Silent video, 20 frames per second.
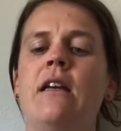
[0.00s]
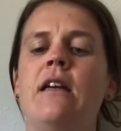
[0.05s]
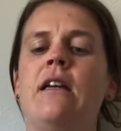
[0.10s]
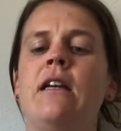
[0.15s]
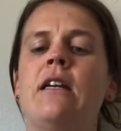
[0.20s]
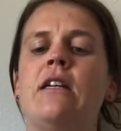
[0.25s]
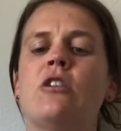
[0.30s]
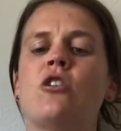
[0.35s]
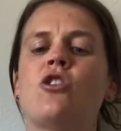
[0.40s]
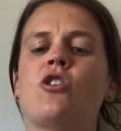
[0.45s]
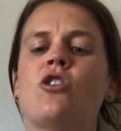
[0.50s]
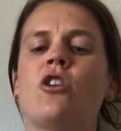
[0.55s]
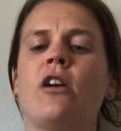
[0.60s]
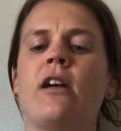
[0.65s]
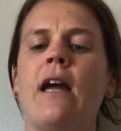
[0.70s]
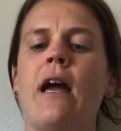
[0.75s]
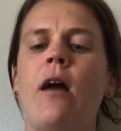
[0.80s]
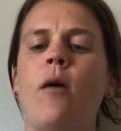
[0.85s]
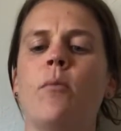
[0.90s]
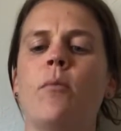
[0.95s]
He shook
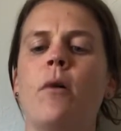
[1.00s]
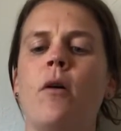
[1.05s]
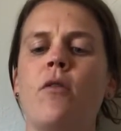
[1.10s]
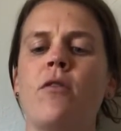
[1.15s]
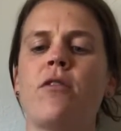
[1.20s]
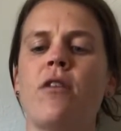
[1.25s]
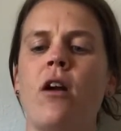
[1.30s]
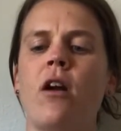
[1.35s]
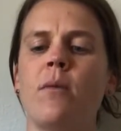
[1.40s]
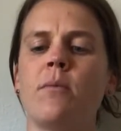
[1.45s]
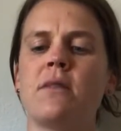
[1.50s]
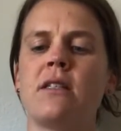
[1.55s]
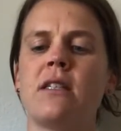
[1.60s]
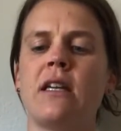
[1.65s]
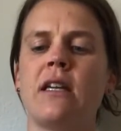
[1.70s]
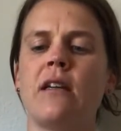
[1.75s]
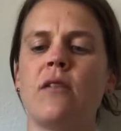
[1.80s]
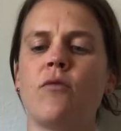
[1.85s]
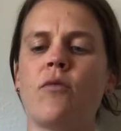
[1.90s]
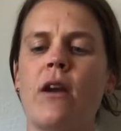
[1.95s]
out both arms to
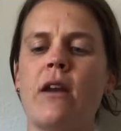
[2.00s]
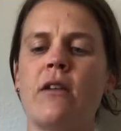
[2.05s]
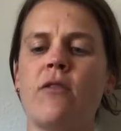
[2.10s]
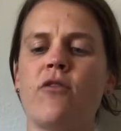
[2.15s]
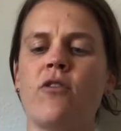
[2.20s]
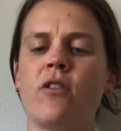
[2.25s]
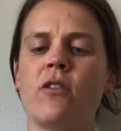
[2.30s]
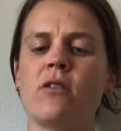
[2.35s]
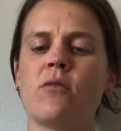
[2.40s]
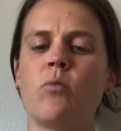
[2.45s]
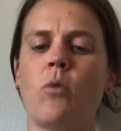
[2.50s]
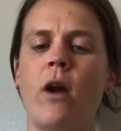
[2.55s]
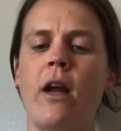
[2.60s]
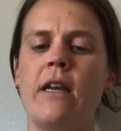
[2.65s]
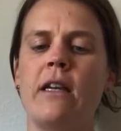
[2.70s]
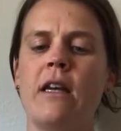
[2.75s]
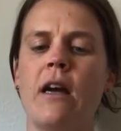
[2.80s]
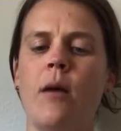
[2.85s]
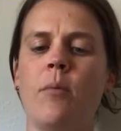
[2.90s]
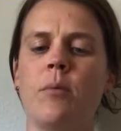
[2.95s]
get ready for his
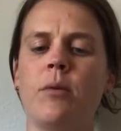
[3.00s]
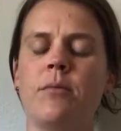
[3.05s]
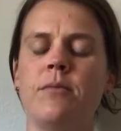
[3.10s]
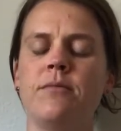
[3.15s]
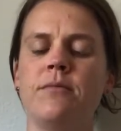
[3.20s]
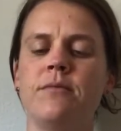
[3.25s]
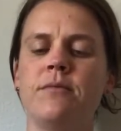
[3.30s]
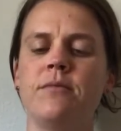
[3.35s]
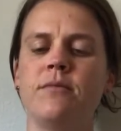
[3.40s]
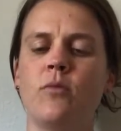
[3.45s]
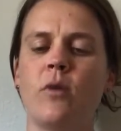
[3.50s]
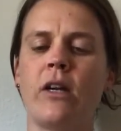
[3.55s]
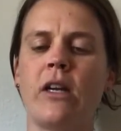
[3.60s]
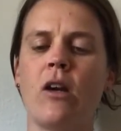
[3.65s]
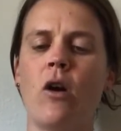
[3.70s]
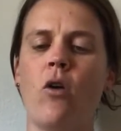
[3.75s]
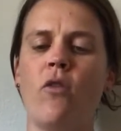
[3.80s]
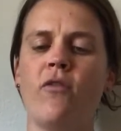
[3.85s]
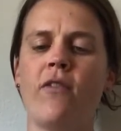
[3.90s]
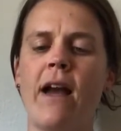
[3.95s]
wind-up. When
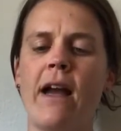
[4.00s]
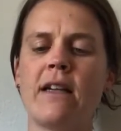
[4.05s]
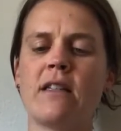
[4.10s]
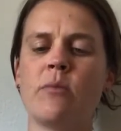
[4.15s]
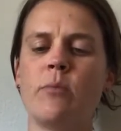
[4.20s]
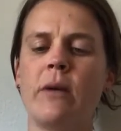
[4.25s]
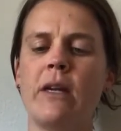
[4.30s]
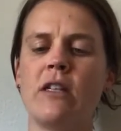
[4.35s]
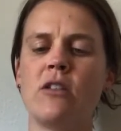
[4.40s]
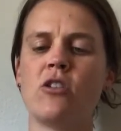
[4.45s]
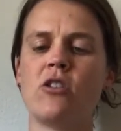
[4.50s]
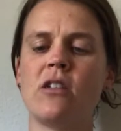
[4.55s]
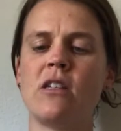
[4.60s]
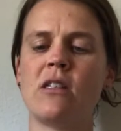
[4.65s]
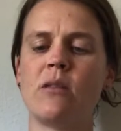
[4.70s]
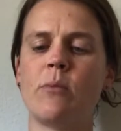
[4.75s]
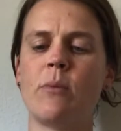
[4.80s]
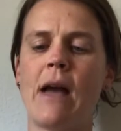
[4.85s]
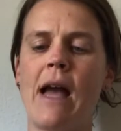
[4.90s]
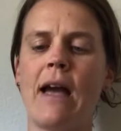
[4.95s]
Koufax pitched, his
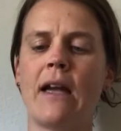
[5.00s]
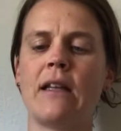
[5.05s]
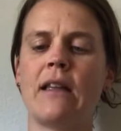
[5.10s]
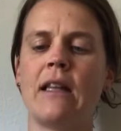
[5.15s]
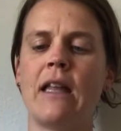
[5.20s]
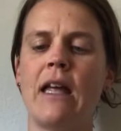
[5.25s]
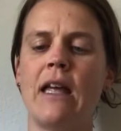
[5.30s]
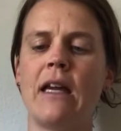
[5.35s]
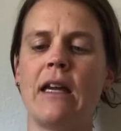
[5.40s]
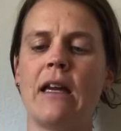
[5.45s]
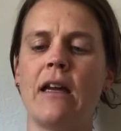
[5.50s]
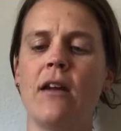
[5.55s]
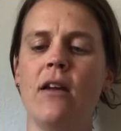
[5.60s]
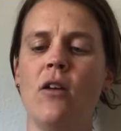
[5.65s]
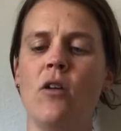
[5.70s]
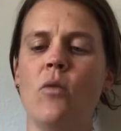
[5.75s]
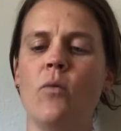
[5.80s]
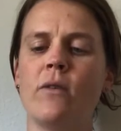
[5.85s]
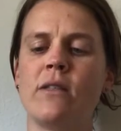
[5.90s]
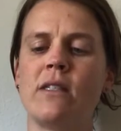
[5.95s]
back leg
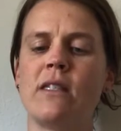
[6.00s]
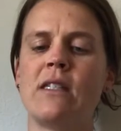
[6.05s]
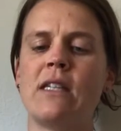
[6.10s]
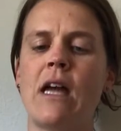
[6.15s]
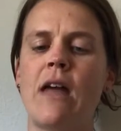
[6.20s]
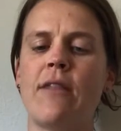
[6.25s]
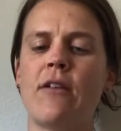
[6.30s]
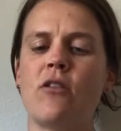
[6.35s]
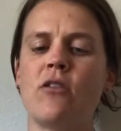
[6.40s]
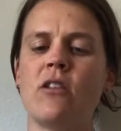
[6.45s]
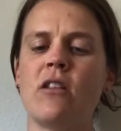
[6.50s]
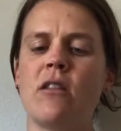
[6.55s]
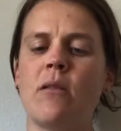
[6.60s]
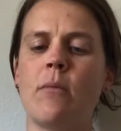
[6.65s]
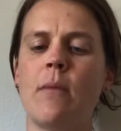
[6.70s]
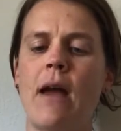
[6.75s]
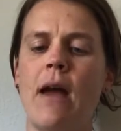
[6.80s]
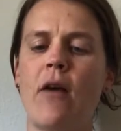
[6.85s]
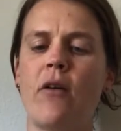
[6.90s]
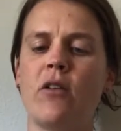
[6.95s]
was tethered to the
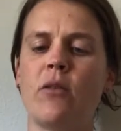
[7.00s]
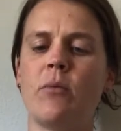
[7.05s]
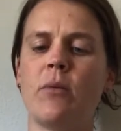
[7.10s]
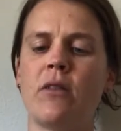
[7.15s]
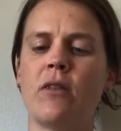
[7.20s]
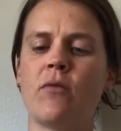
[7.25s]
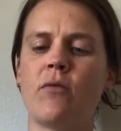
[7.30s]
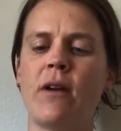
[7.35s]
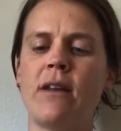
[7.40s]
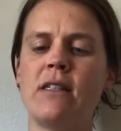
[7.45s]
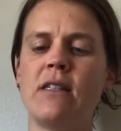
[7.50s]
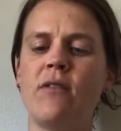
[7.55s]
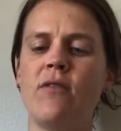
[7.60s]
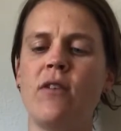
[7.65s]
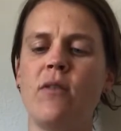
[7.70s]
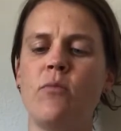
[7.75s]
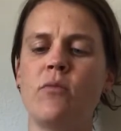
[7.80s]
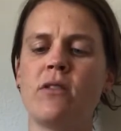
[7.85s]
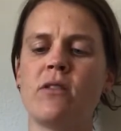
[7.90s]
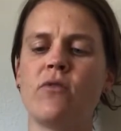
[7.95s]
mound, but the rest of
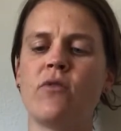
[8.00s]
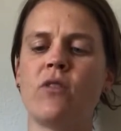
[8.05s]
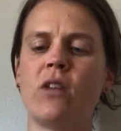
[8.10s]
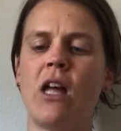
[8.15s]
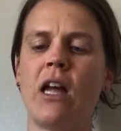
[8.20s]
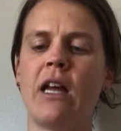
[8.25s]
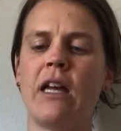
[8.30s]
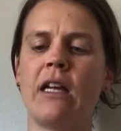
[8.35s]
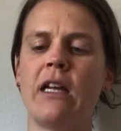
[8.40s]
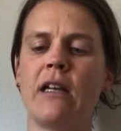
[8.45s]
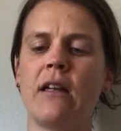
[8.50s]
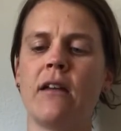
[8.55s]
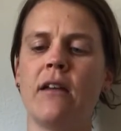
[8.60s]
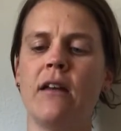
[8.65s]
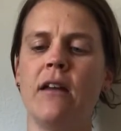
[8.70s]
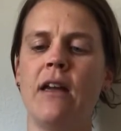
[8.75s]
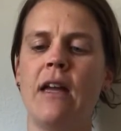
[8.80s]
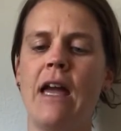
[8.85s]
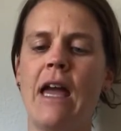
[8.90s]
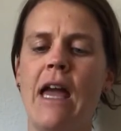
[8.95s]
him was flying,
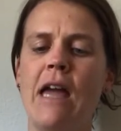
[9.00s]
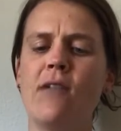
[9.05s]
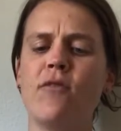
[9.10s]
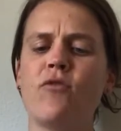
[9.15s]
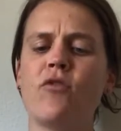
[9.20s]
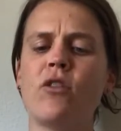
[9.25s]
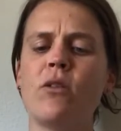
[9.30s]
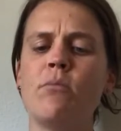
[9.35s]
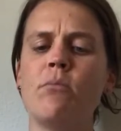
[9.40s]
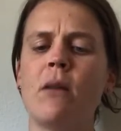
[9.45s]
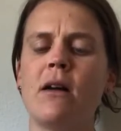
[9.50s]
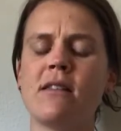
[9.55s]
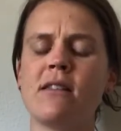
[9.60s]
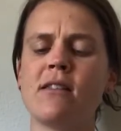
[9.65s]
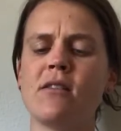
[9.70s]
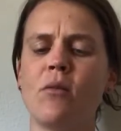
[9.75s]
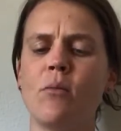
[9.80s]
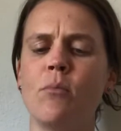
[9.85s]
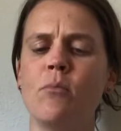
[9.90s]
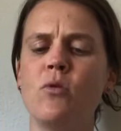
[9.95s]
every
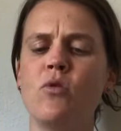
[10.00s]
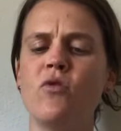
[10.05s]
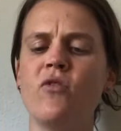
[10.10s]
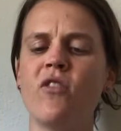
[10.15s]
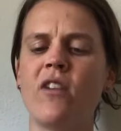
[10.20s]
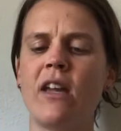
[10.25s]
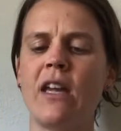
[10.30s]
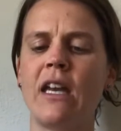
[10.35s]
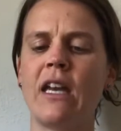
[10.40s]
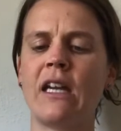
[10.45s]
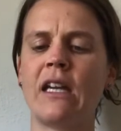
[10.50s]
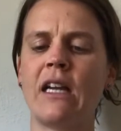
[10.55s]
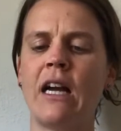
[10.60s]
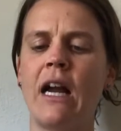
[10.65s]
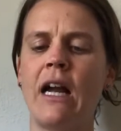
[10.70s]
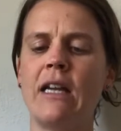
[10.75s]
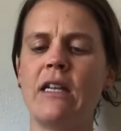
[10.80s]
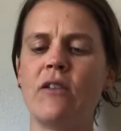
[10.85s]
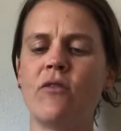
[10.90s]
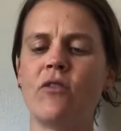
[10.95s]
muscle moving in a
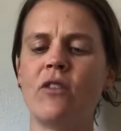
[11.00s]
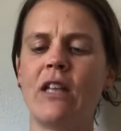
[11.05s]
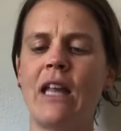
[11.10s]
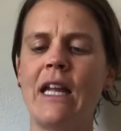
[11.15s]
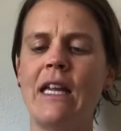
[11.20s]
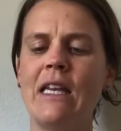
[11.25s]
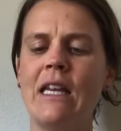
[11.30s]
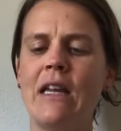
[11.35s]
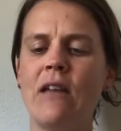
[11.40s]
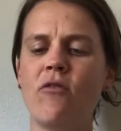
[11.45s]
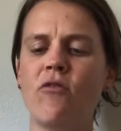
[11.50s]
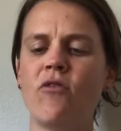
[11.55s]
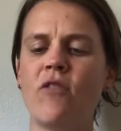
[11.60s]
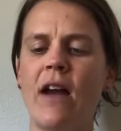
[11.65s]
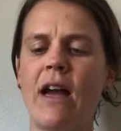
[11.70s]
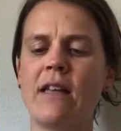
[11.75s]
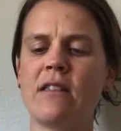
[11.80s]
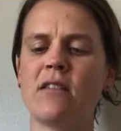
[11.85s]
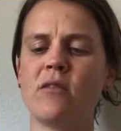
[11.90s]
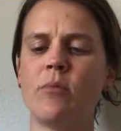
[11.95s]
kind of
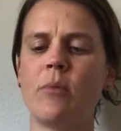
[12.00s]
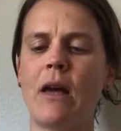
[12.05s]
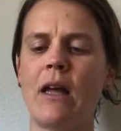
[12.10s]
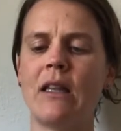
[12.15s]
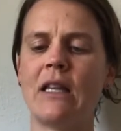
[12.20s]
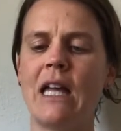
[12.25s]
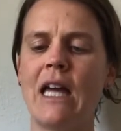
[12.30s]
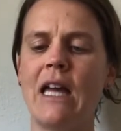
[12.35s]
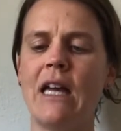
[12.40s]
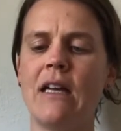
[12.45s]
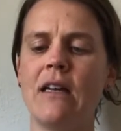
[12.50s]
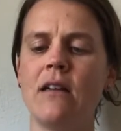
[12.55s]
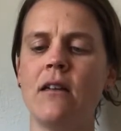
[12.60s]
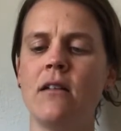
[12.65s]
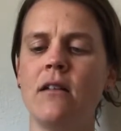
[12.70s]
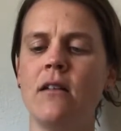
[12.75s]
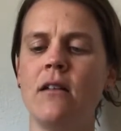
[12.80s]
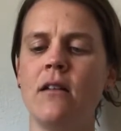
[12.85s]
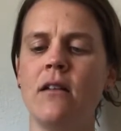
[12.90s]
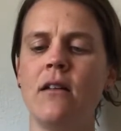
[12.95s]
lightning-fast ballet.
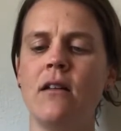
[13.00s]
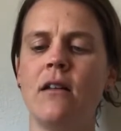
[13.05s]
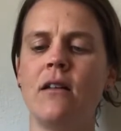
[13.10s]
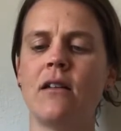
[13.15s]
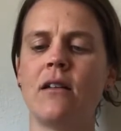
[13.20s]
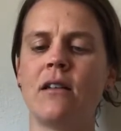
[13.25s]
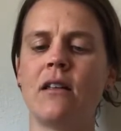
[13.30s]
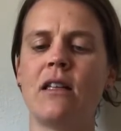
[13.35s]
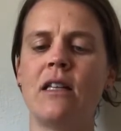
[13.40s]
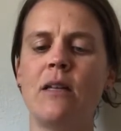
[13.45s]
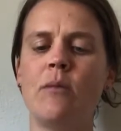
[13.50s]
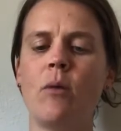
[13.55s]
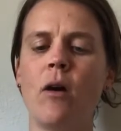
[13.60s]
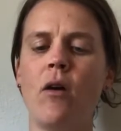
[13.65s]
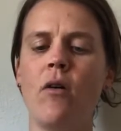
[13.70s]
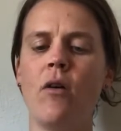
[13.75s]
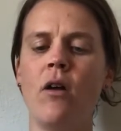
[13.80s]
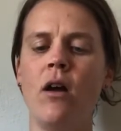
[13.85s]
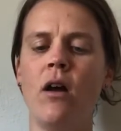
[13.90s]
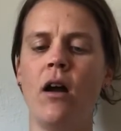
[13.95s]

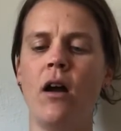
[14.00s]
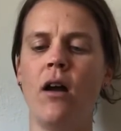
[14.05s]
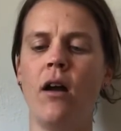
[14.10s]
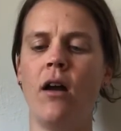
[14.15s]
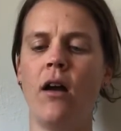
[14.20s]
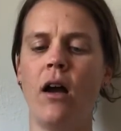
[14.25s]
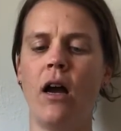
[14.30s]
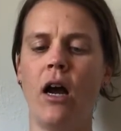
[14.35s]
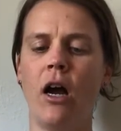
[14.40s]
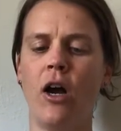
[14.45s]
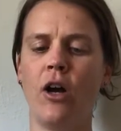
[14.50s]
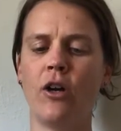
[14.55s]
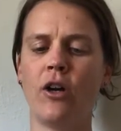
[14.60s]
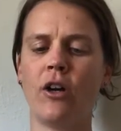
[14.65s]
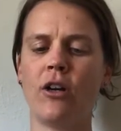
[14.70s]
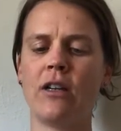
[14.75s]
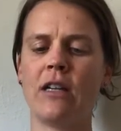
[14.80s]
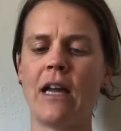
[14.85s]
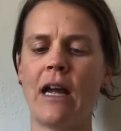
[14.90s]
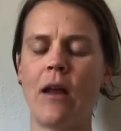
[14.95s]
Clebo
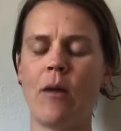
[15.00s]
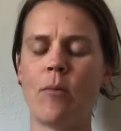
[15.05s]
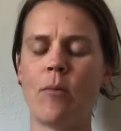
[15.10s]
hunkered down